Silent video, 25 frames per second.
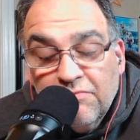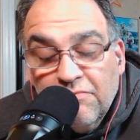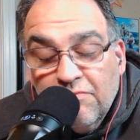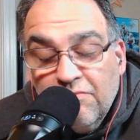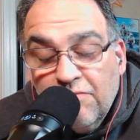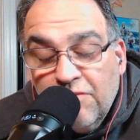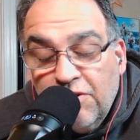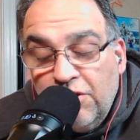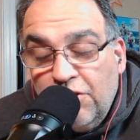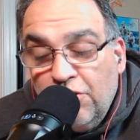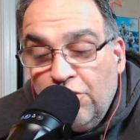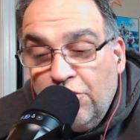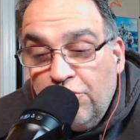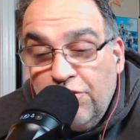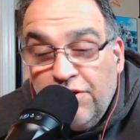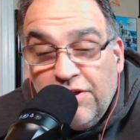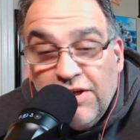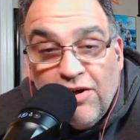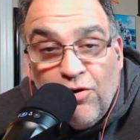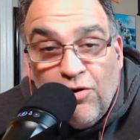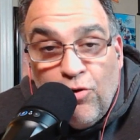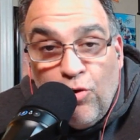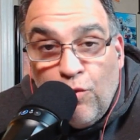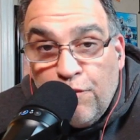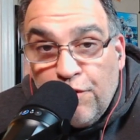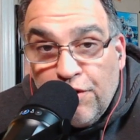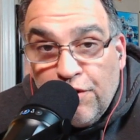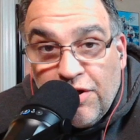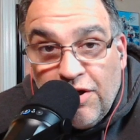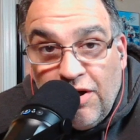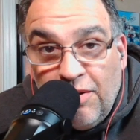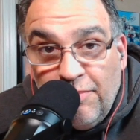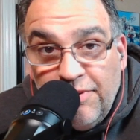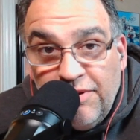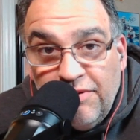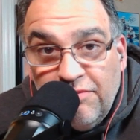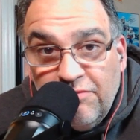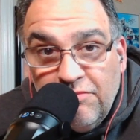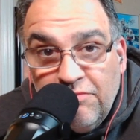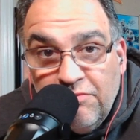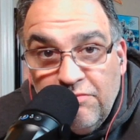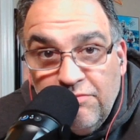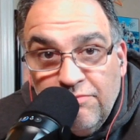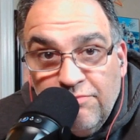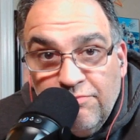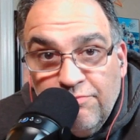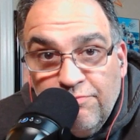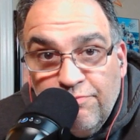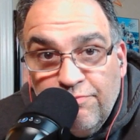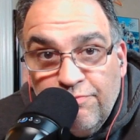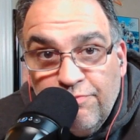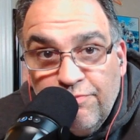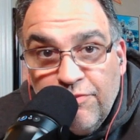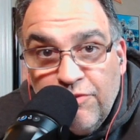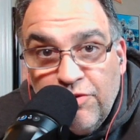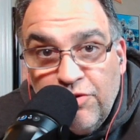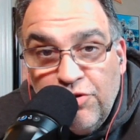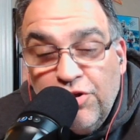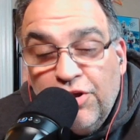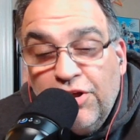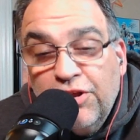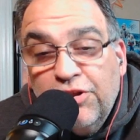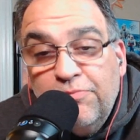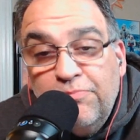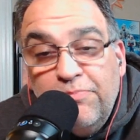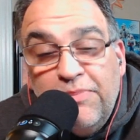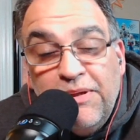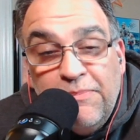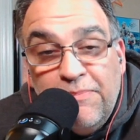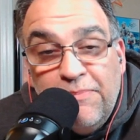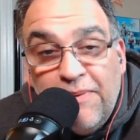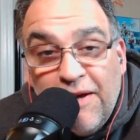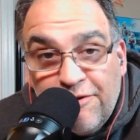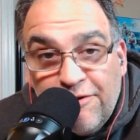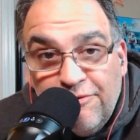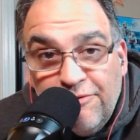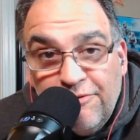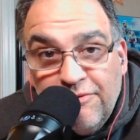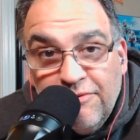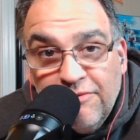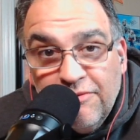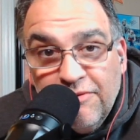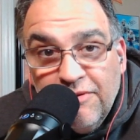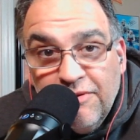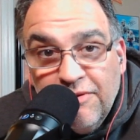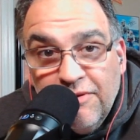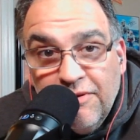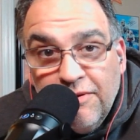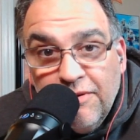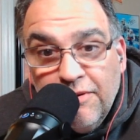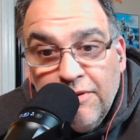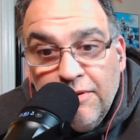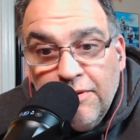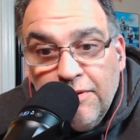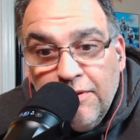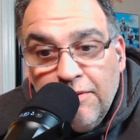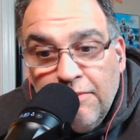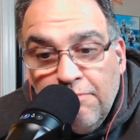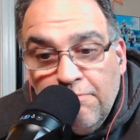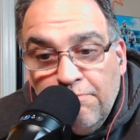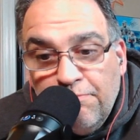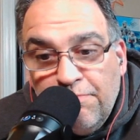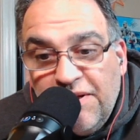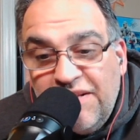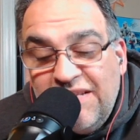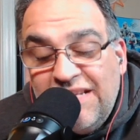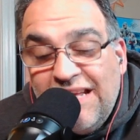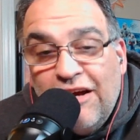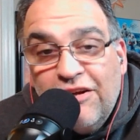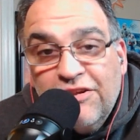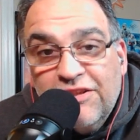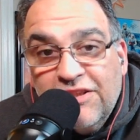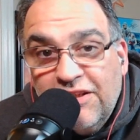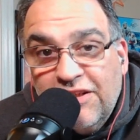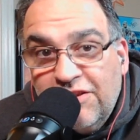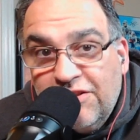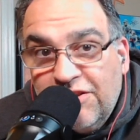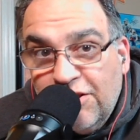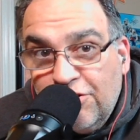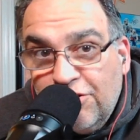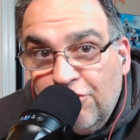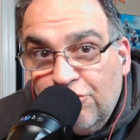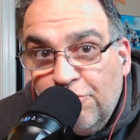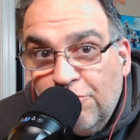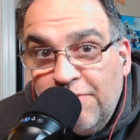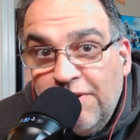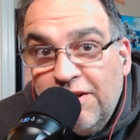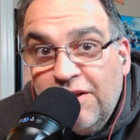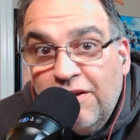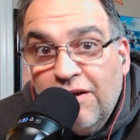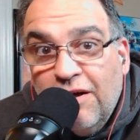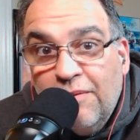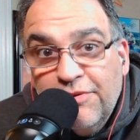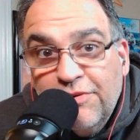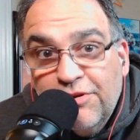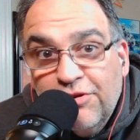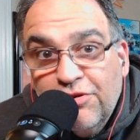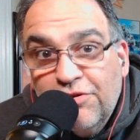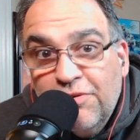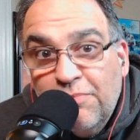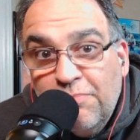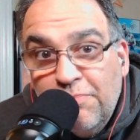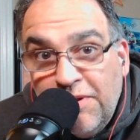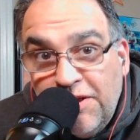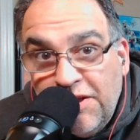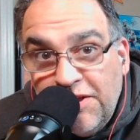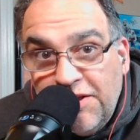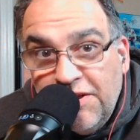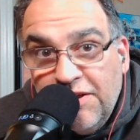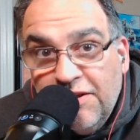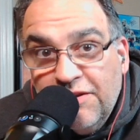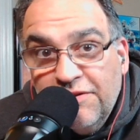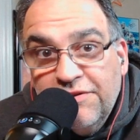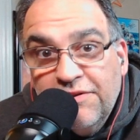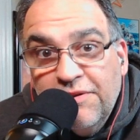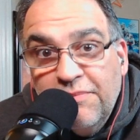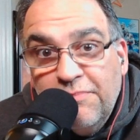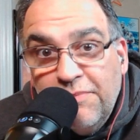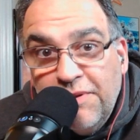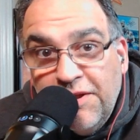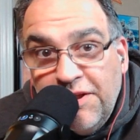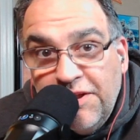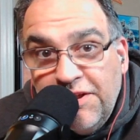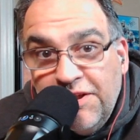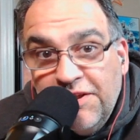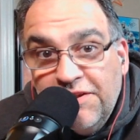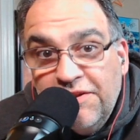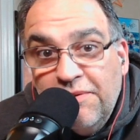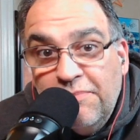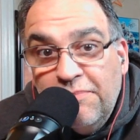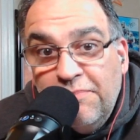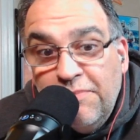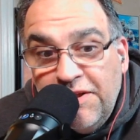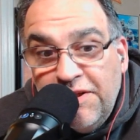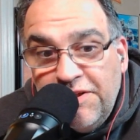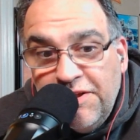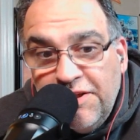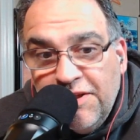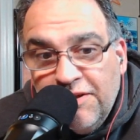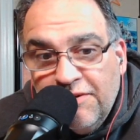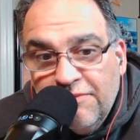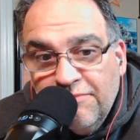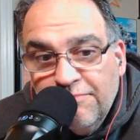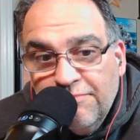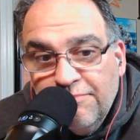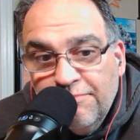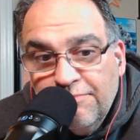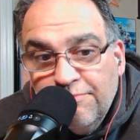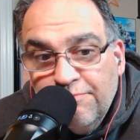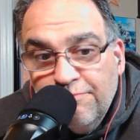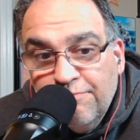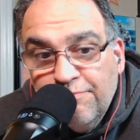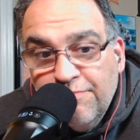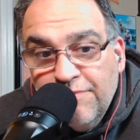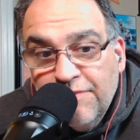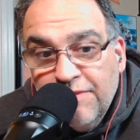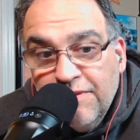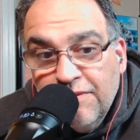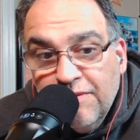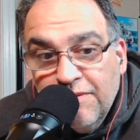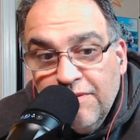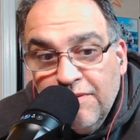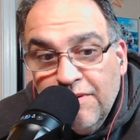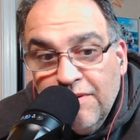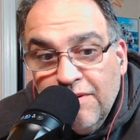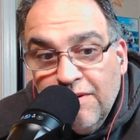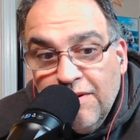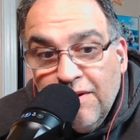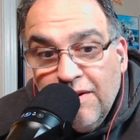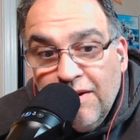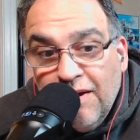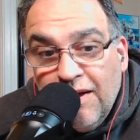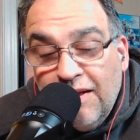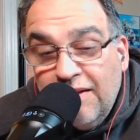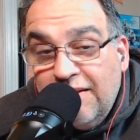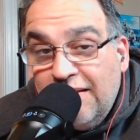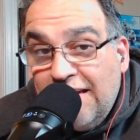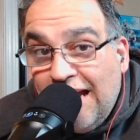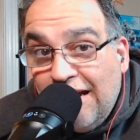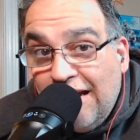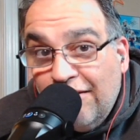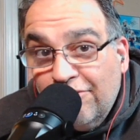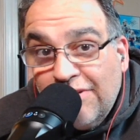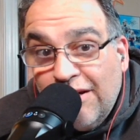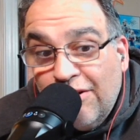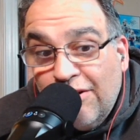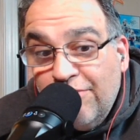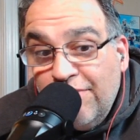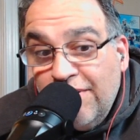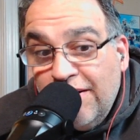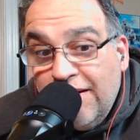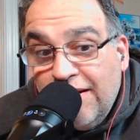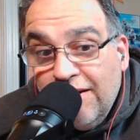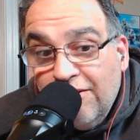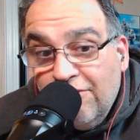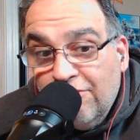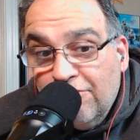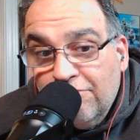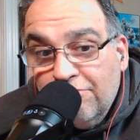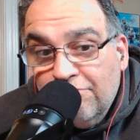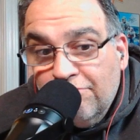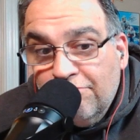You know, you could overcome it, you could be better, but now it's continuing to be coming to the media, the media, the media. And now Tyreek Hill